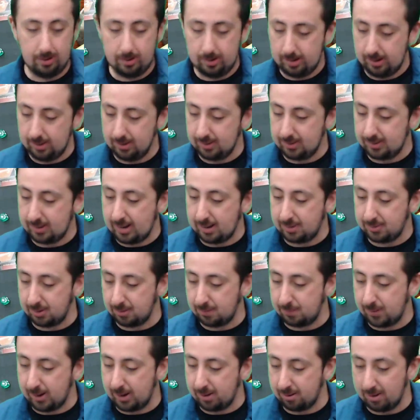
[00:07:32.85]
In this case, our
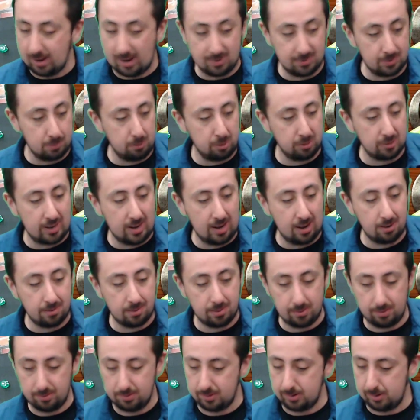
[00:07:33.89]
fighter has the most
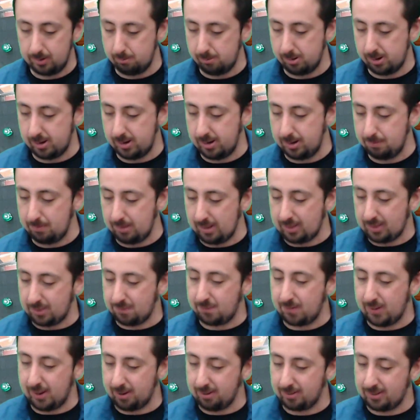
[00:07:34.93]
health, so we're going to let the
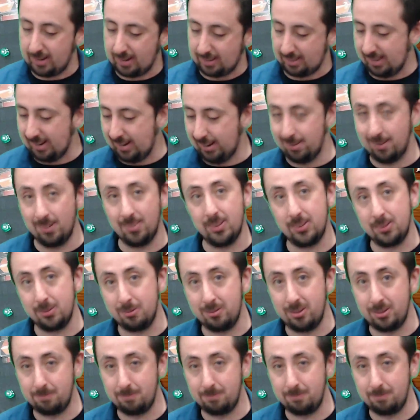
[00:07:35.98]
fighter take the hit on this one.